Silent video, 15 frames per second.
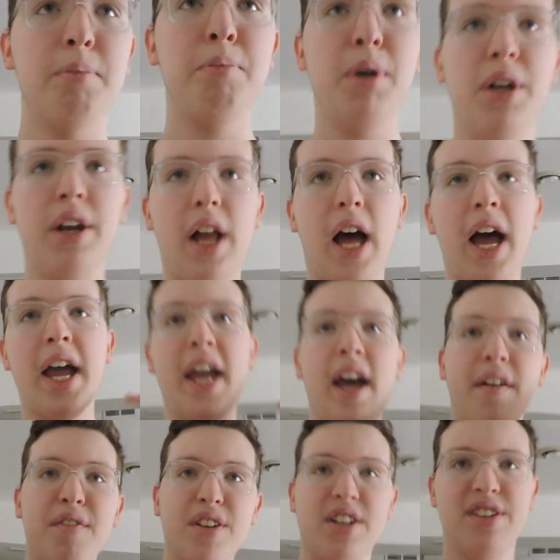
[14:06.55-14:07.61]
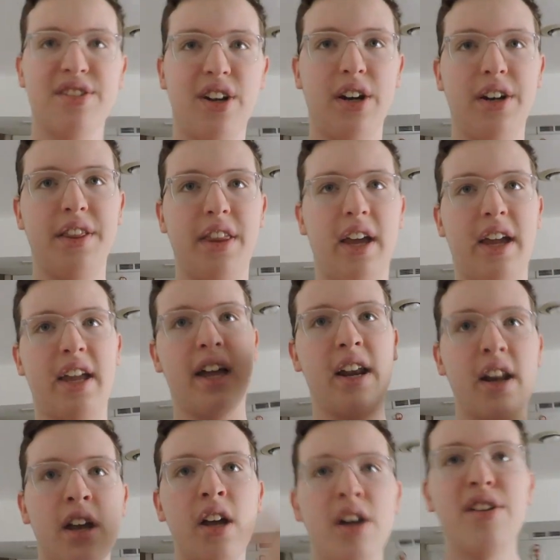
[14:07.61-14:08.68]
But I haven't decided that yet.
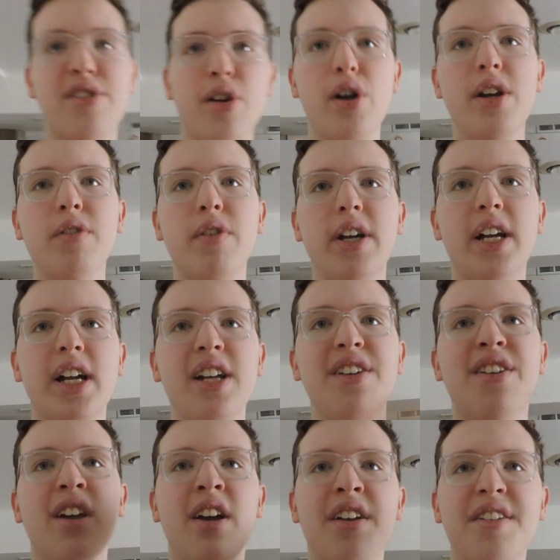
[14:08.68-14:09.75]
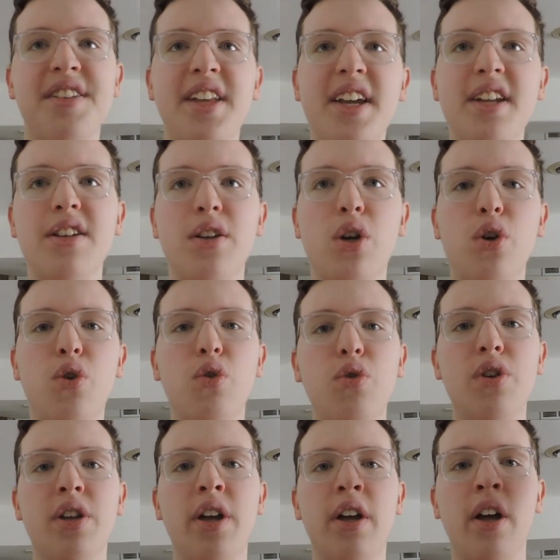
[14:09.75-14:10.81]
So anyway, guys, stay
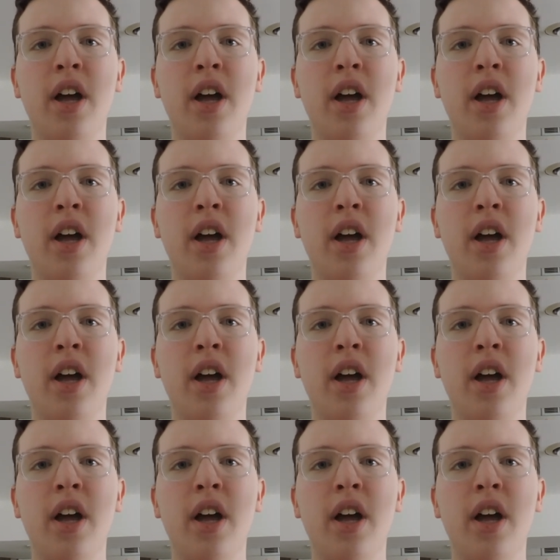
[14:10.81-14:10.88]
tuned.